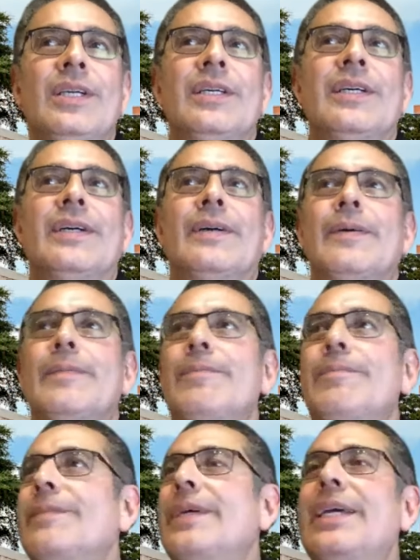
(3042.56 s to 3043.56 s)

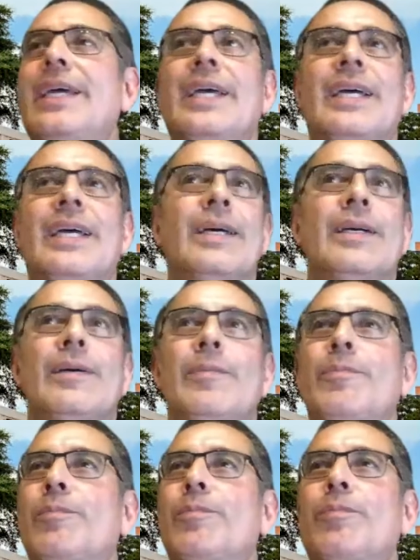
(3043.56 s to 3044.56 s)
Um, uh,
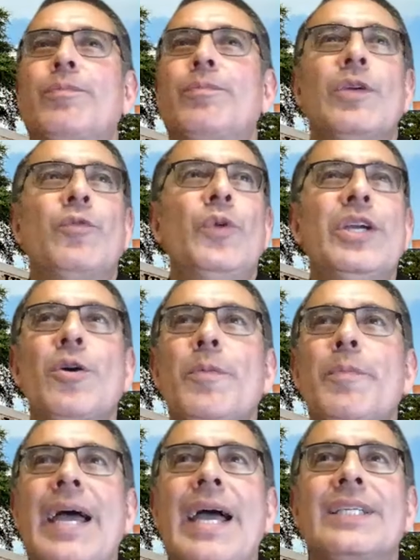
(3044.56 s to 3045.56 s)
if we go
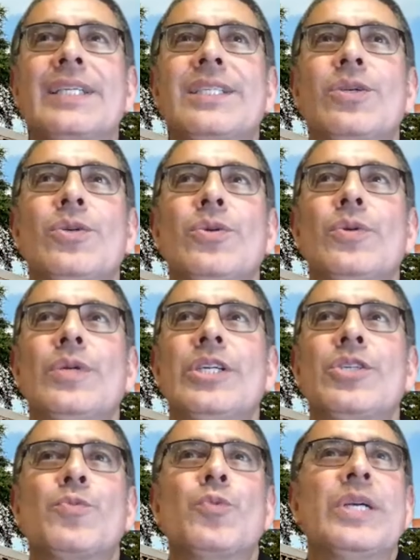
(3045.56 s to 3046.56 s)
back to
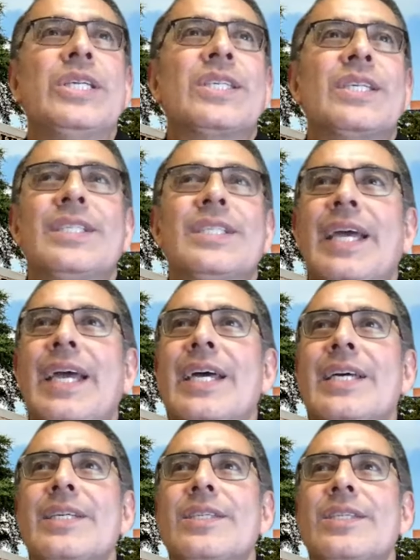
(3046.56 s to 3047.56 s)
as recent
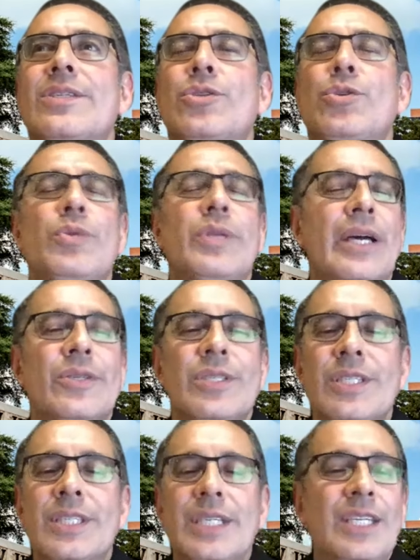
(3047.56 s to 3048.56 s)
as
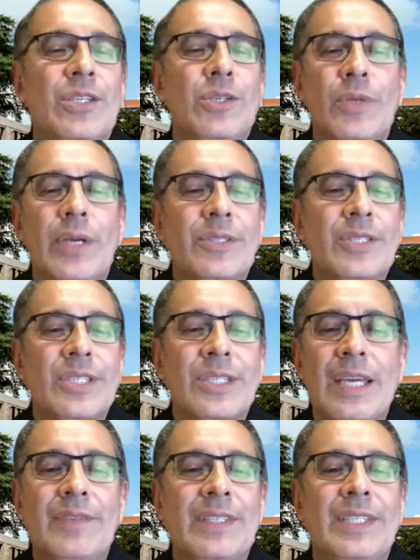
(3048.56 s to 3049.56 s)
2016,
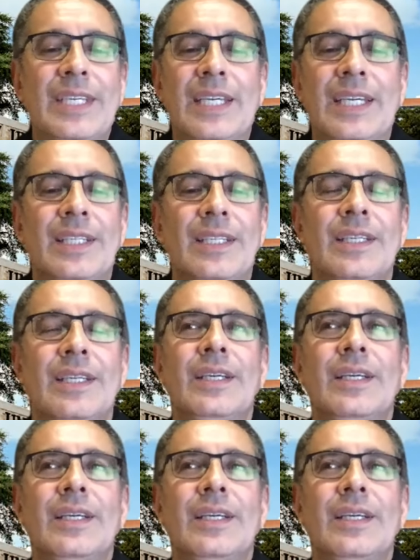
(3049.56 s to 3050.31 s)
2017,